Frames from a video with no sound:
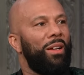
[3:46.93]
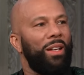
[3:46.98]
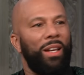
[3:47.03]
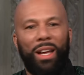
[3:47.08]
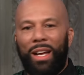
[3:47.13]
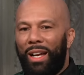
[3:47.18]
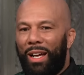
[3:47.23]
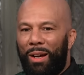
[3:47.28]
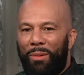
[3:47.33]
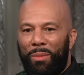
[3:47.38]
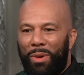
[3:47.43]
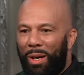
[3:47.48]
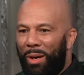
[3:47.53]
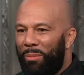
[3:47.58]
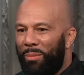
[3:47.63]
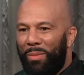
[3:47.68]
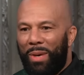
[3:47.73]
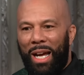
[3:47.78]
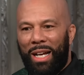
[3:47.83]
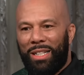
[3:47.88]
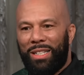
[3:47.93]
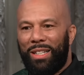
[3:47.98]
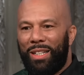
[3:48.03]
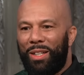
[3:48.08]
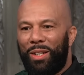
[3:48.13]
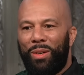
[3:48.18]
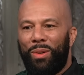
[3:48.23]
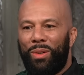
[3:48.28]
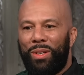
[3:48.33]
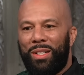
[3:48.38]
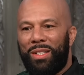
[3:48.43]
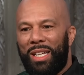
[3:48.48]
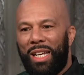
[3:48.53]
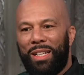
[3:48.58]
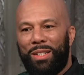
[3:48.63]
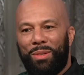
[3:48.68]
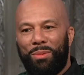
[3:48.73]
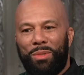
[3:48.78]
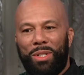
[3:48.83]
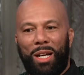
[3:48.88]
Like, I'm, I'm actually gonna
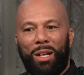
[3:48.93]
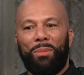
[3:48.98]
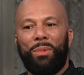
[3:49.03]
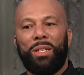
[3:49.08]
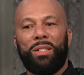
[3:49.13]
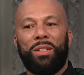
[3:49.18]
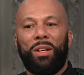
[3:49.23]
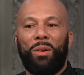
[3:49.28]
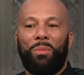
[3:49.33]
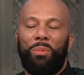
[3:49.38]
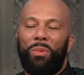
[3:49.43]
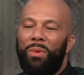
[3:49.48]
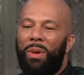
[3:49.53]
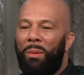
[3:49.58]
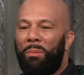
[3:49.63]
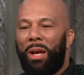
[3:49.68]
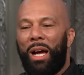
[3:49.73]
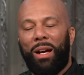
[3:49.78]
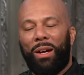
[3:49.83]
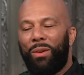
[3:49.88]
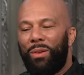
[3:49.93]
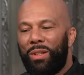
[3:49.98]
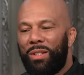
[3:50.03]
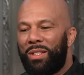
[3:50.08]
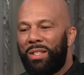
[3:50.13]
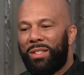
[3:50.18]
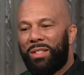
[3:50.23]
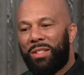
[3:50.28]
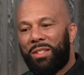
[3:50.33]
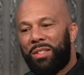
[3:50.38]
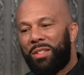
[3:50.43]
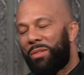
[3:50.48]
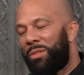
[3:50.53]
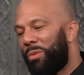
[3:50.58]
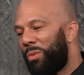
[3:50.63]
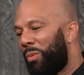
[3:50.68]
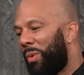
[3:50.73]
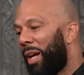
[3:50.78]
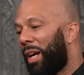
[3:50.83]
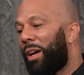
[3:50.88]
take some time to myself. I'm not gonna just
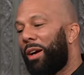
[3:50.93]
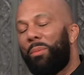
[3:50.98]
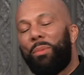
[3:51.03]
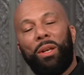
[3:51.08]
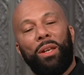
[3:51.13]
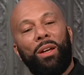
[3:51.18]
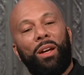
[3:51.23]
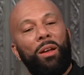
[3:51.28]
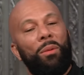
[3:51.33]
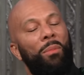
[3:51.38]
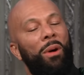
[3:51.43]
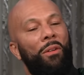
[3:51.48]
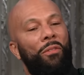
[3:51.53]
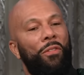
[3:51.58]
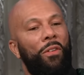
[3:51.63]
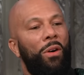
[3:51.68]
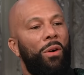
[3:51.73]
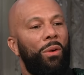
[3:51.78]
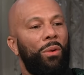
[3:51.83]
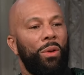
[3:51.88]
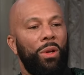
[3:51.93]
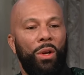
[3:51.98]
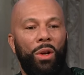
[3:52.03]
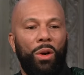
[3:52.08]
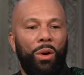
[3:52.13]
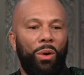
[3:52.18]
wake up and look at my phone.